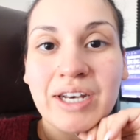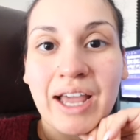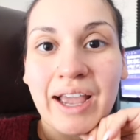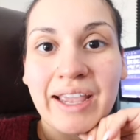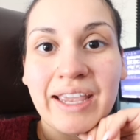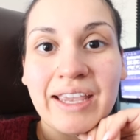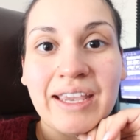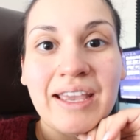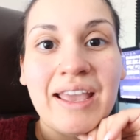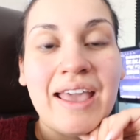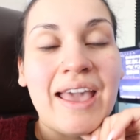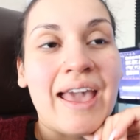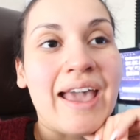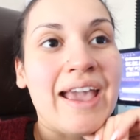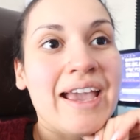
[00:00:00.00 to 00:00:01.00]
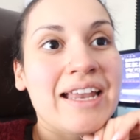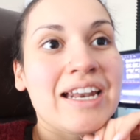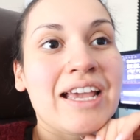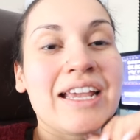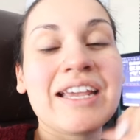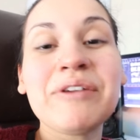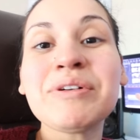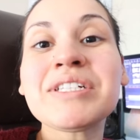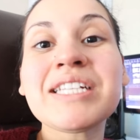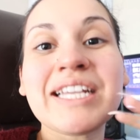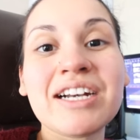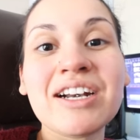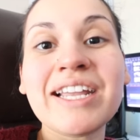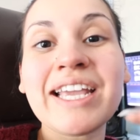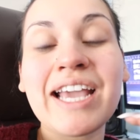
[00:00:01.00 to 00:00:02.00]
night, and it was
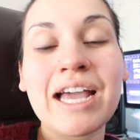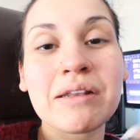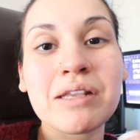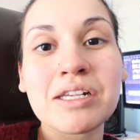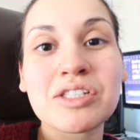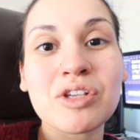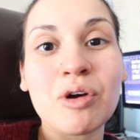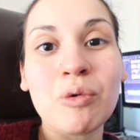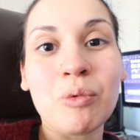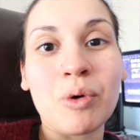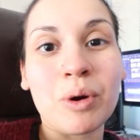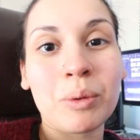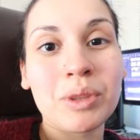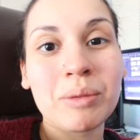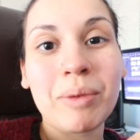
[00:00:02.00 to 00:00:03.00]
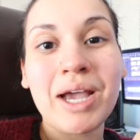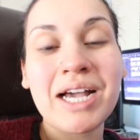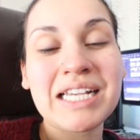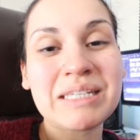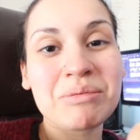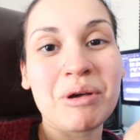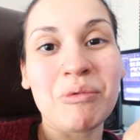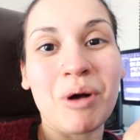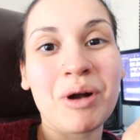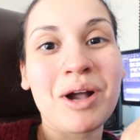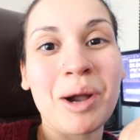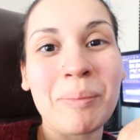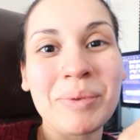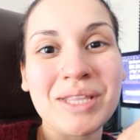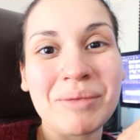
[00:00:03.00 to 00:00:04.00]
literally kept us so warm that my husband woke
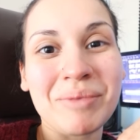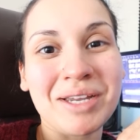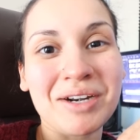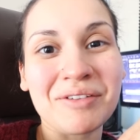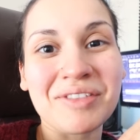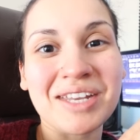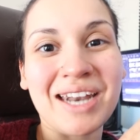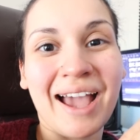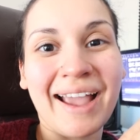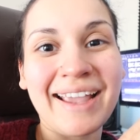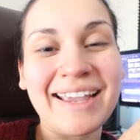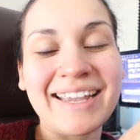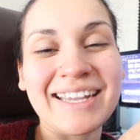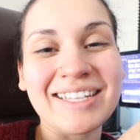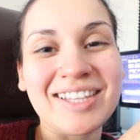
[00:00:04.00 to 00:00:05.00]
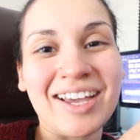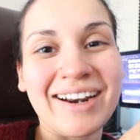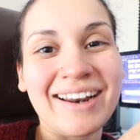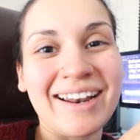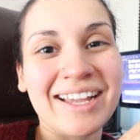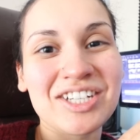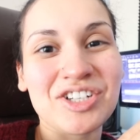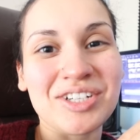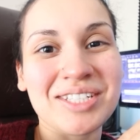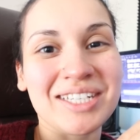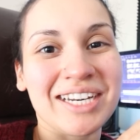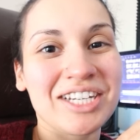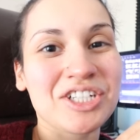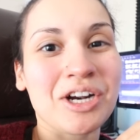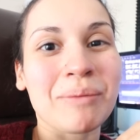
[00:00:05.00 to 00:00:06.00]
up in the middle of the night and he thought
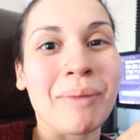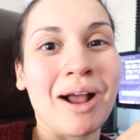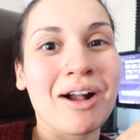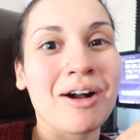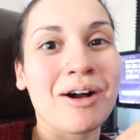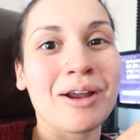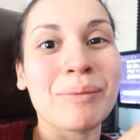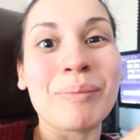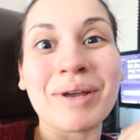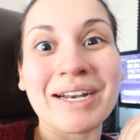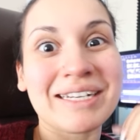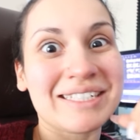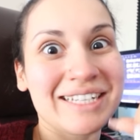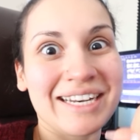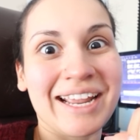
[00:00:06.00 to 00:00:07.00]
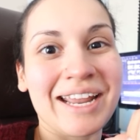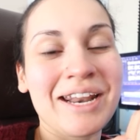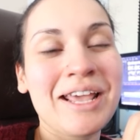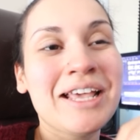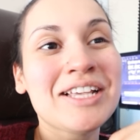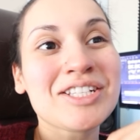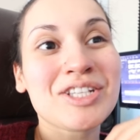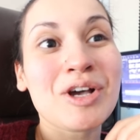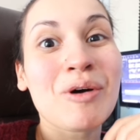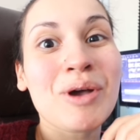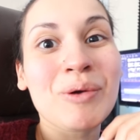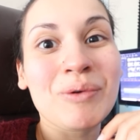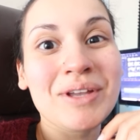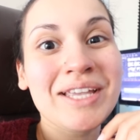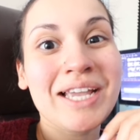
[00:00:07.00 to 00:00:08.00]
electricity turned back on, but it didn't. So
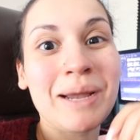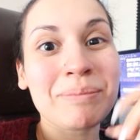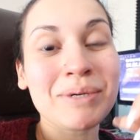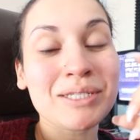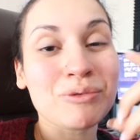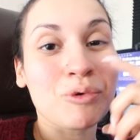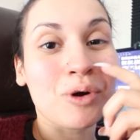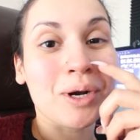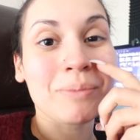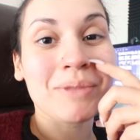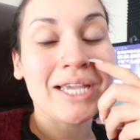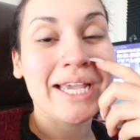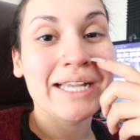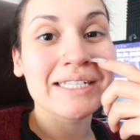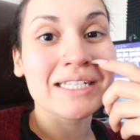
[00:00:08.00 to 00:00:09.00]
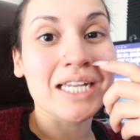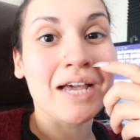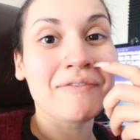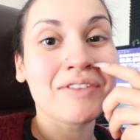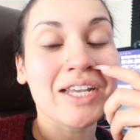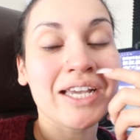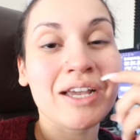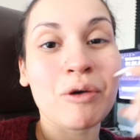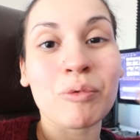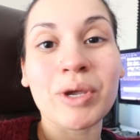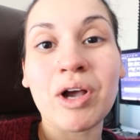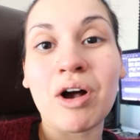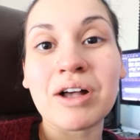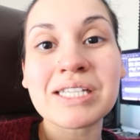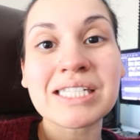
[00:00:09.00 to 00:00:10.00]
it really kept us warm. The kids loved it.
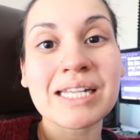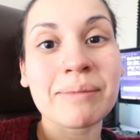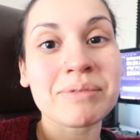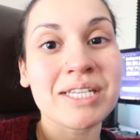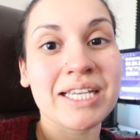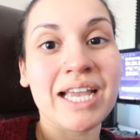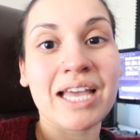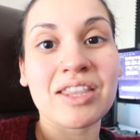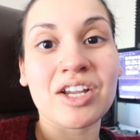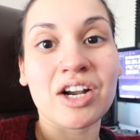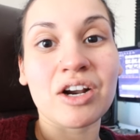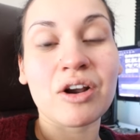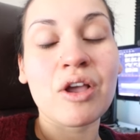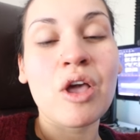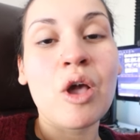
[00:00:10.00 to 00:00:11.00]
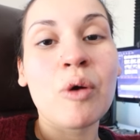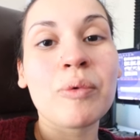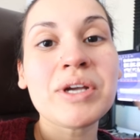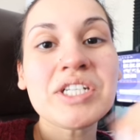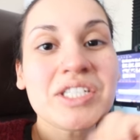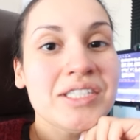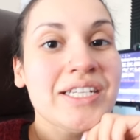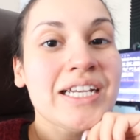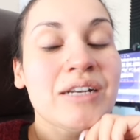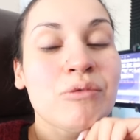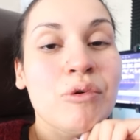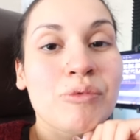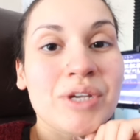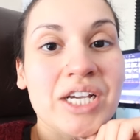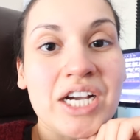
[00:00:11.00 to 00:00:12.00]
We all slept together. We just did
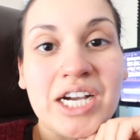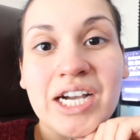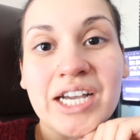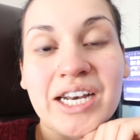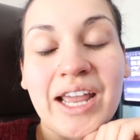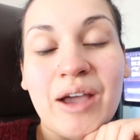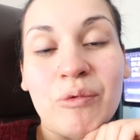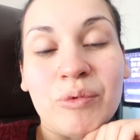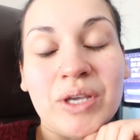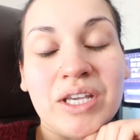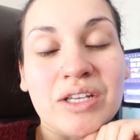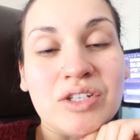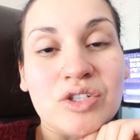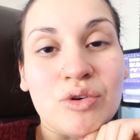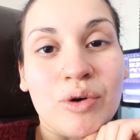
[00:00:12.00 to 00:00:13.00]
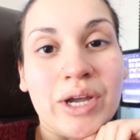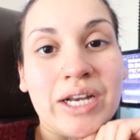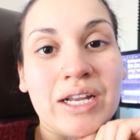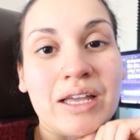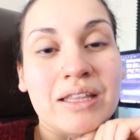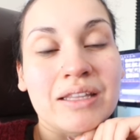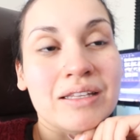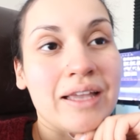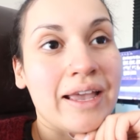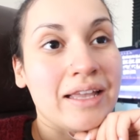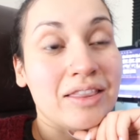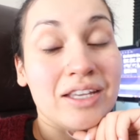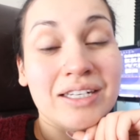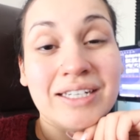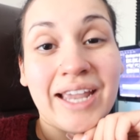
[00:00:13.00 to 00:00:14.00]
what we could and we enjoyed
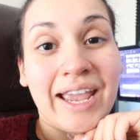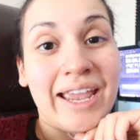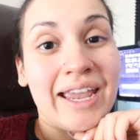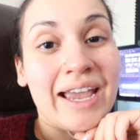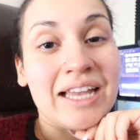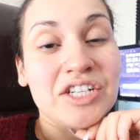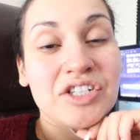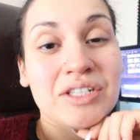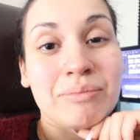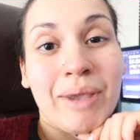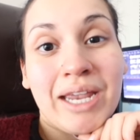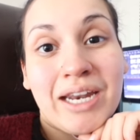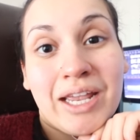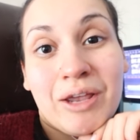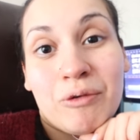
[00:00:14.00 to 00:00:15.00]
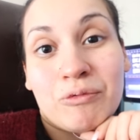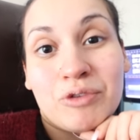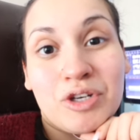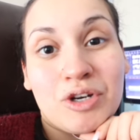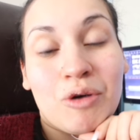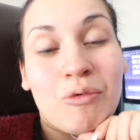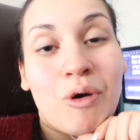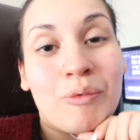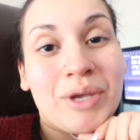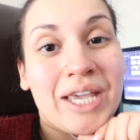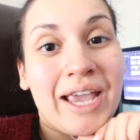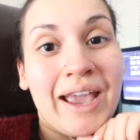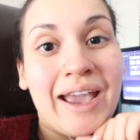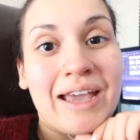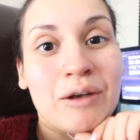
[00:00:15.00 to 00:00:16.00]
the day and just made it, you know, what we
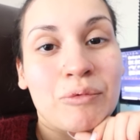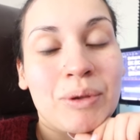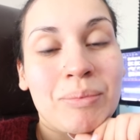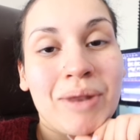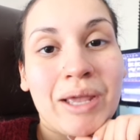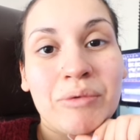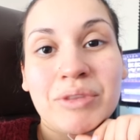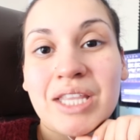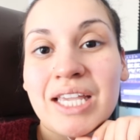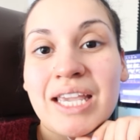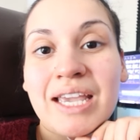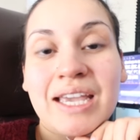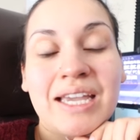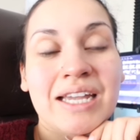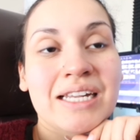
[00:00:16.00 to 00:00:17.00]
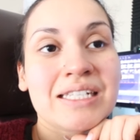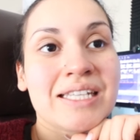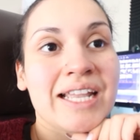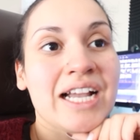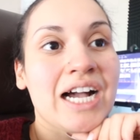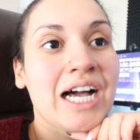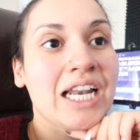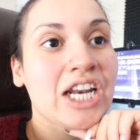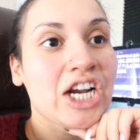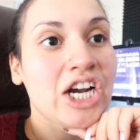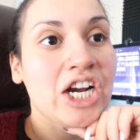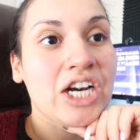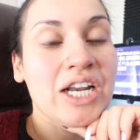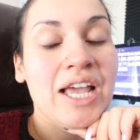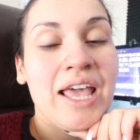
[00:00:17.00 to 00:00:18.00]
can. We played with the kids, they
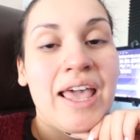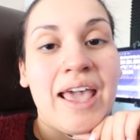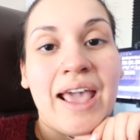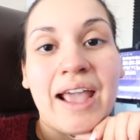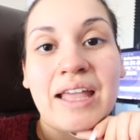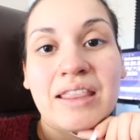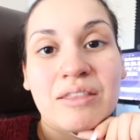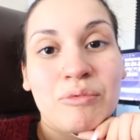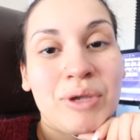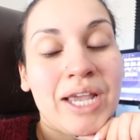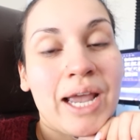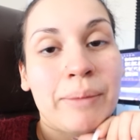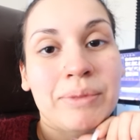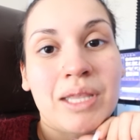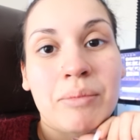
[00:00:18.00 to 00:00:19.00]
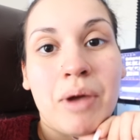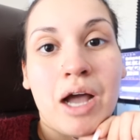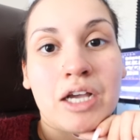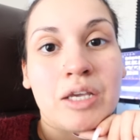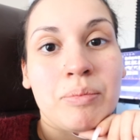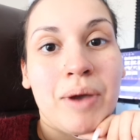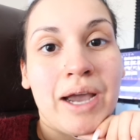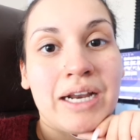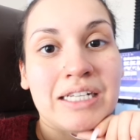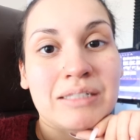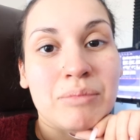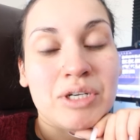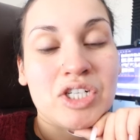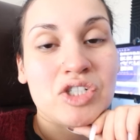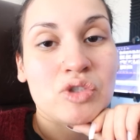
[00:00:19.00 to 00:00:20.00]
colored, and we kept them occupied as
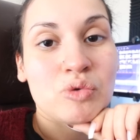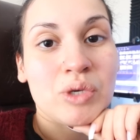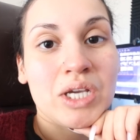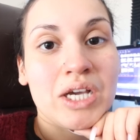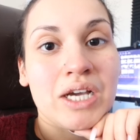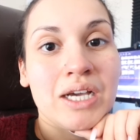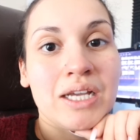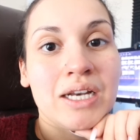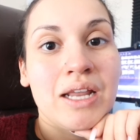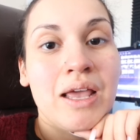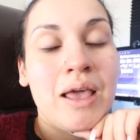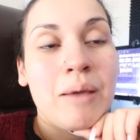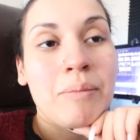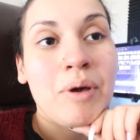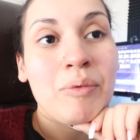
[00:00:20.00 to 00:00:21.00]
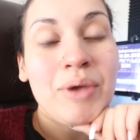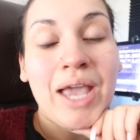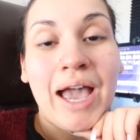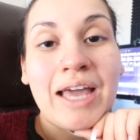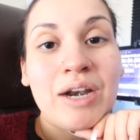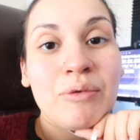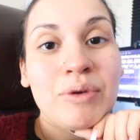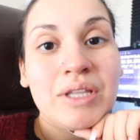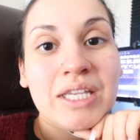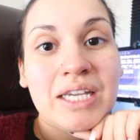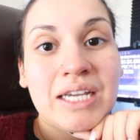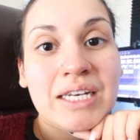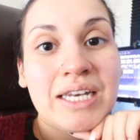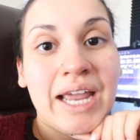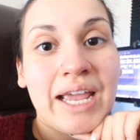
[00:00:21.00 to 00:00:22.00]
much as we could. But we had a really
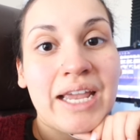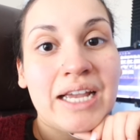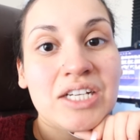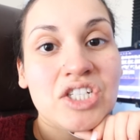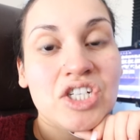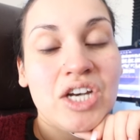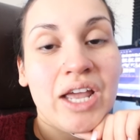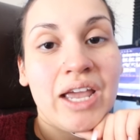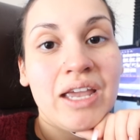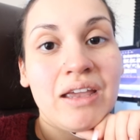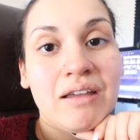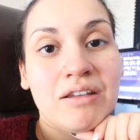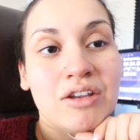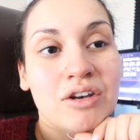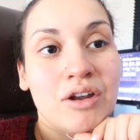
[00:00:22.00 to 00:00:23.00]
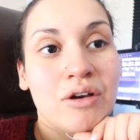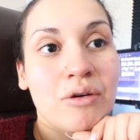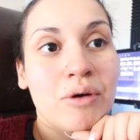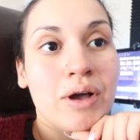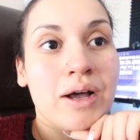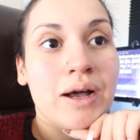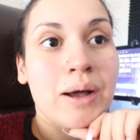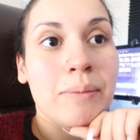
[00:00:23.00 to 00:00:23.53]
good day yesterday, you know.